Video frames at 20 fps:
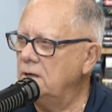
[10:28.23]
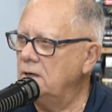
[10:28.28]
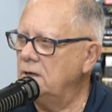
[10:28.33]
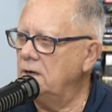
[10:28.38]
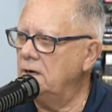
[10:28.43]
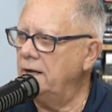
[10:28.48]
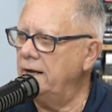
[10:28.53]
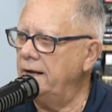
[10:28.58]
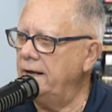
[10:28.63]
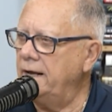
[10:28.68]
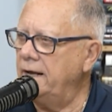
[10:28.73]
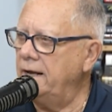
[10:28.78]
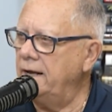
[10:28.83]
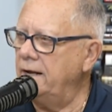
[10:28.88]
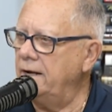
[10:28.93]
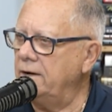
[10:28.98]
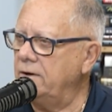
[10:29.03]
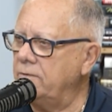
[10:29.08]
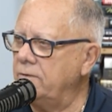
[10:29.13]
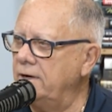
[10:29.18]

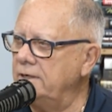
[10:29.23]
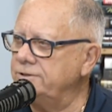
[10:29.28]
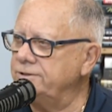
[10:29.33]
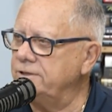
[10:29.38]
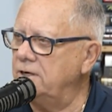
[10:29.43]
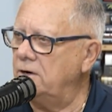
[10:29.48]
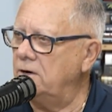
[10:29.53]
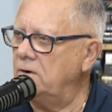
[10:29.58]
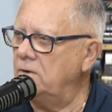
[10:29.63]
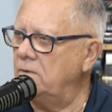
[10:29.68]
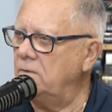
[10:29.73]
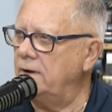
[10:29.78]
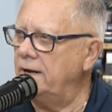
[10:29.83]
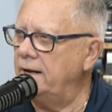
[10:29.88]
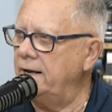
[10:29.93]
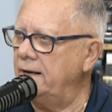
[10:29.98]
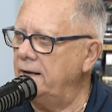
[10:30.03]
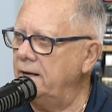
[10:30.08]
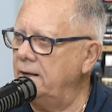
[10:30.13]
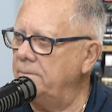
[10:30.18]
And Crenshaw
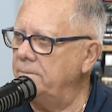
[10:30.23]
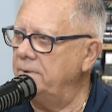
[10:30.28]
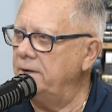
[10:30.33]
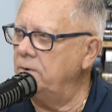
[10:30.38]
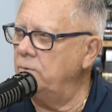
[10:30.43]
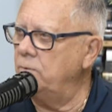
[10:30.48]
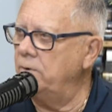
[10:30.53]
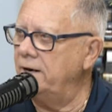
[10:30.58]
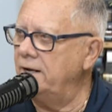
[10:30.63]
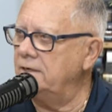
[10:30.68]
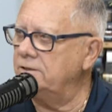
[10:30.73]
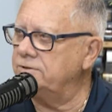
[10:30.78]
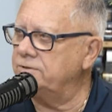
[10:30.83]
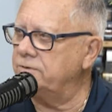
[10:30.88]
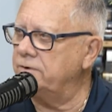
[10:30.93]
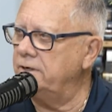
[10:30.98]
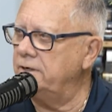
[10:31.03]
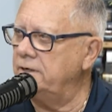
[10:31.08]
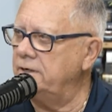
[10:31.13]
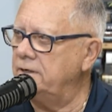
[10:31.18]
had a big winning
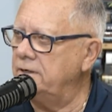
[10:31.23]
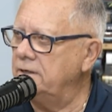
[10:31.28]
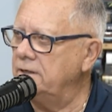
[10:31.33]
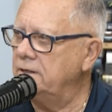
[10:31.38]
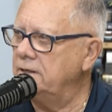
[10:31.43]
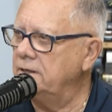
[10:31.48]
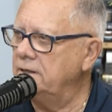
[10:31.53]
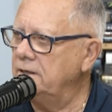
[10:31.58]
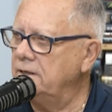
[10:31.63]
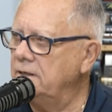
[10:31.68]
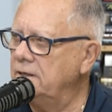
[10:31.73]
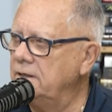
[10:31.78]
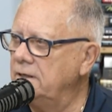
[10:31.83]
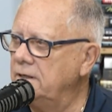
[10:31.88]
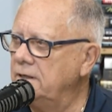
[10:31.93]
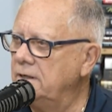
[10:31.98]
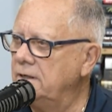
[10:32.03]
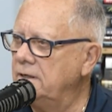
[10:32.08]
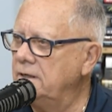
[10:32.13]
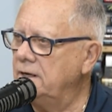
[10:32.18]
streak,
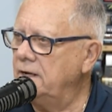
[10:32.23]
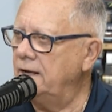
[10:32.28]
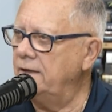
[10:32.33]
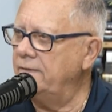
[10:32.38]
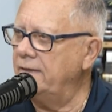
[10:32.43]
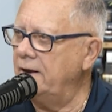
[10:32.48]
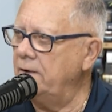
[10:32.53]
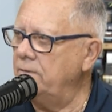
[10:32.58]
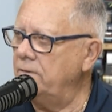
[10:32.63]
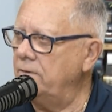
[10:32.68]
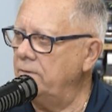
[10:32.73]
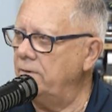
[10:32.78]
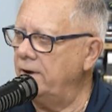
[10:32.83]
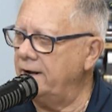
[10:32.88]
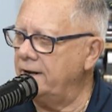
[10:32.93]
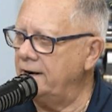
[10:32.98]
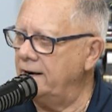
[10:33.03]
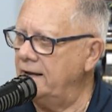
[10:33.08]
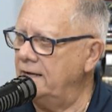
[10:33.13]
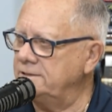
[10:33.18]
and they were
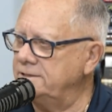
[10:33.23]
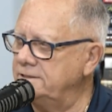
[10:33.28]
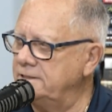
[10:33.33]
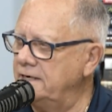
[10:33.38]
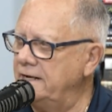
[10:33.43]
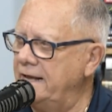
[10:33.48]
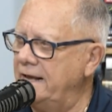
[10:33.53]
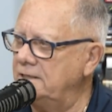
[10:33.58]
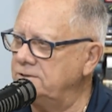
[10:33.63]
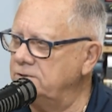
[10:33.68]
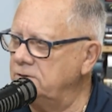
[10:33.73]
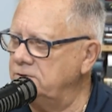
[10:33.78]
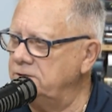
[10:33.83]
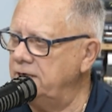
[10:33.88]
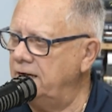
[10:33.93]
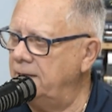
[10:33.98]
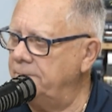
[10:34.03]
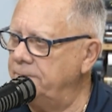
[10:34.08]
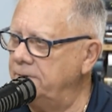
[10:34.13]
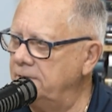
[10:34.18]
recognized as the national
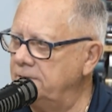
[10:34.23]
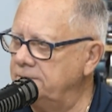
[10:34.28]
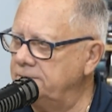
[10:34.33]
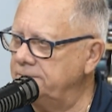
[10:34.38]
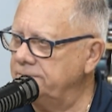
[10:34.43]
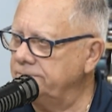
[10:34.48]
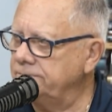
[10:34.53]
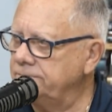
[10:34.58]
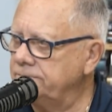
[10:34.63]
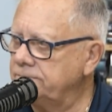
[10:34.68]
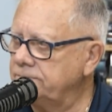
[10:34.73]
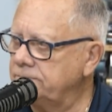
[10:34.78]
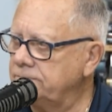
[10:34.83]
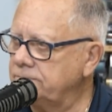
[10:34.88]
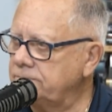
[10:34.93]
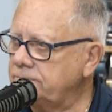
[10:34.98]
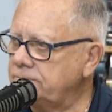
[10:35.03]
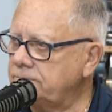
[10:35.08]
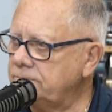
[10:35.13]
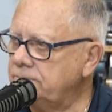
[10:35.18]
champions.
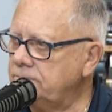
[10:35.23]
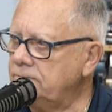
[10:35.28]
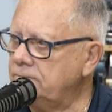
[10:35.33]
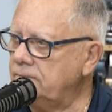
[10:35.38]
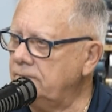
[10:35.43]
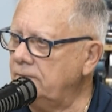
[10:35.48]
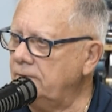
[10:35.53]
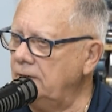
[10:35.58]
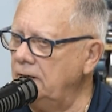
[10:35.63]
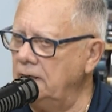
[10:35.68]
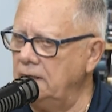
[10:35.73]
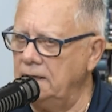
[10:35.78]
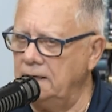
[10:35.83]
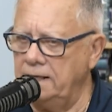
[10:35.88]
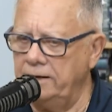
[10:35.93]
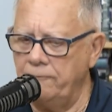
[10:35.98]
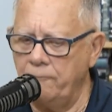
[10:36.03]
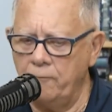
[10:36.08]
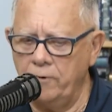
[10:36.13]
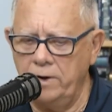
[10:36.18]

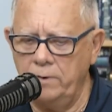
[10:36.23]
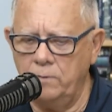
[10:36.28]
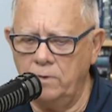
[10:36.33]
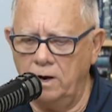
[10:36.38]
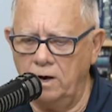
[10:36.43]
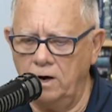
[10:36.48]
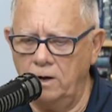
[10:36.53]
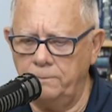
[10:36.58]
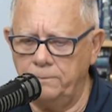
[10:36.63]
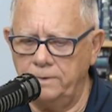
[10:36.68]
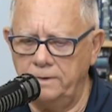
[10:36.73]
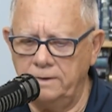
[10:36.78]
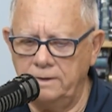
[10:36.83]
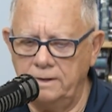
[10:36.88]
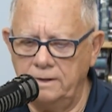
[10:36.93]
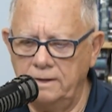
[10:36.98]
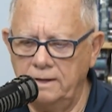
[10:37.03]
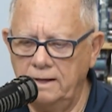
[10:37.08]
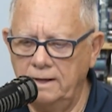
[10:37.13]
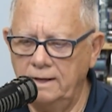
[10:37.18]
And we were hoping
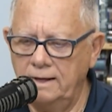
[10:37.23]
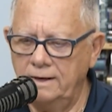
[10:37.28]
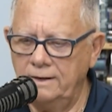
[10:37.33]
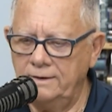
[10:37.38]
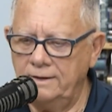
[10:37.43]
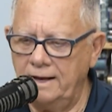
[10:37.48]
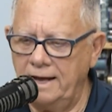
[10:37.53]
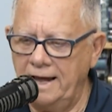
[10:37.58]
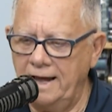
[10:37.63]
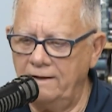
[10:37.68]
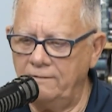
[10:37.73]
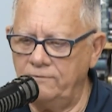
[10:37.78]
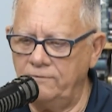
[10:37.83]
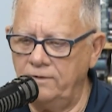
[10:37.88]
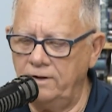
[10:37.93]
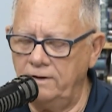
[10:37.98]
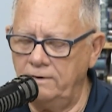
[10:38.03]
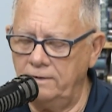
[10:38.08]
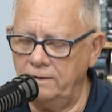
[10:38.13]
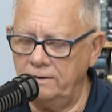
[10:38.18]
to have
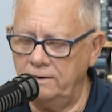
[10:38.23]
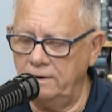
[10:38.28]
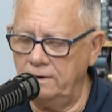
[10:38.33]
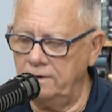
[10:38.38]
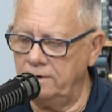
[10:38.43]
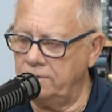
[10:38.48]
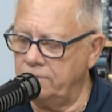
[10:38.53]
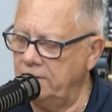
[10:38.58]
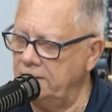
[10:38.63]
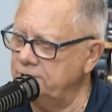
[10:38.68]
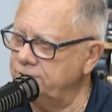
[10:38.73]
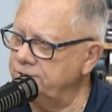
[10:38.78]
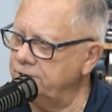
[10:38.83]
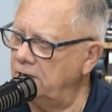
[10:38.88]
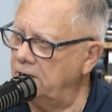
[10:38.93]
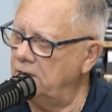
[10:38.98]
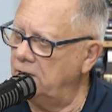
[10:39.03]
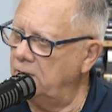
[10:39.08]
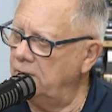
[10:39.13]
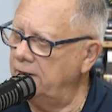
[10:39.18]
the
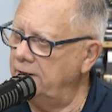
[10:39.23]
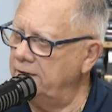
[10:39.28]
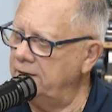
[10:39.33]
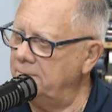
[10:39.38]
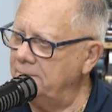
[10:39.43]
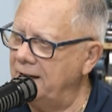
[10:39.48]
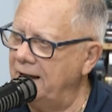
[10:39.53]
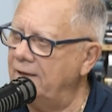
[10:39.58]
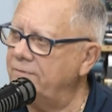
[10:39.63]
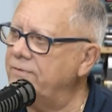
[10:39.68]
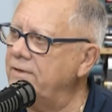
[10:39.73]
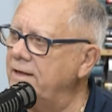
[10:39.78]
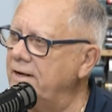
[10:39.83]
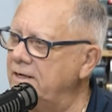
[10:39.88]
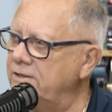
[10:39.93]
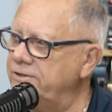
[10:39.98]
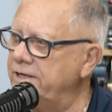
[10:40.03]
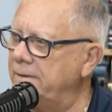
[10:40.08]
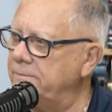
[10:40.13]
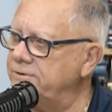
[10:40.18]
Crenshaw and DeMatha in the
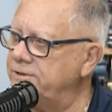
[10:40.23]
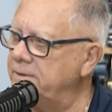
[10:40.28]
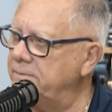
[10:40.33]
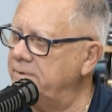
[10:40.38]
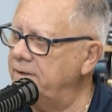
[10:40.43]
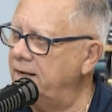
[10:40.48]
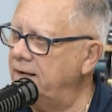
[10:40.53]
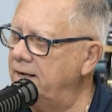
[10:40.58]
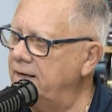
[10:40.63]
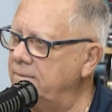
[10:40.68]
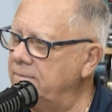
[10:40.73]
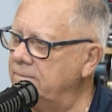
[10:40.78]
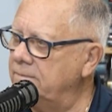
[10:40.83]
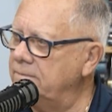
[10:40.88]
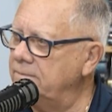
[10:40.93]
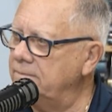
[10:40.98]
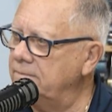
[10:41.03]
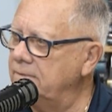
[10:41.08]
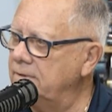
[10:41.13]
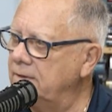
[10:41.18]
championship game.
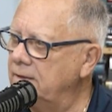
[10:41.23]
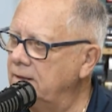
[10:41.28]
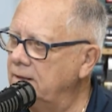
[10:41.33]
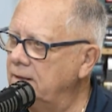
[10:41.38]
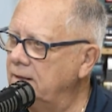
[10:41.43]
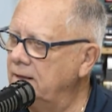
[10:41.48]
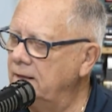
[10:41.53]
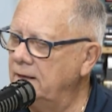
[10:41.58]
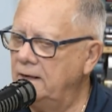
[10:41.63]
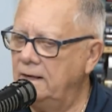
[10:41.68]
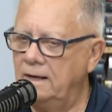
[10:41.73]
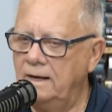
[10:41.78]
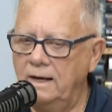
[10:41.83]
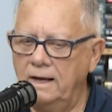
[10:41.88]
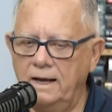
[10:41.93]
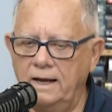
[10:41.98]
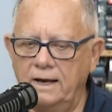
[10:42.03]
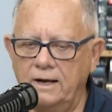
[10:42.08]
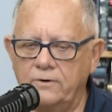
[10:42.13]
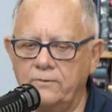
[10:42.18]

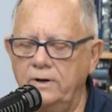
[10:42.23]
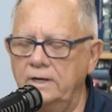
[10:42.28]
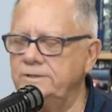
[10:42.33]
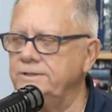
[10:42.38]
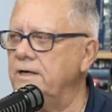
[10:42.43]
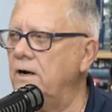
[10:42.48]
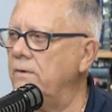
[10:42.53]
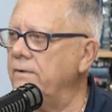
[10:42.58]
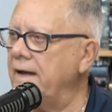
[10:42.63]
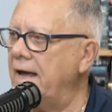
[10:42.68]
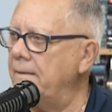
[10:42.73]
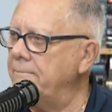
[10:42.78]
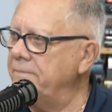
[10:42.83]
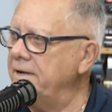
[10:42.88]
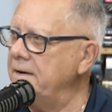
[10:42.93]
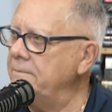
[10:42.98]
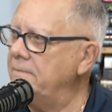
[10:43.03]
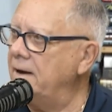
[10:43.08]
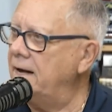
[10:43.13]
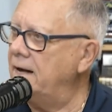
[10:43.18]
And Crenshaw got
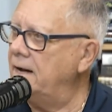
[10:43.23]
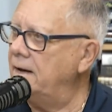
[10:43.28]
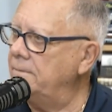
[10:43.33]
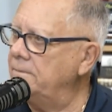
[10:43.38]
beat by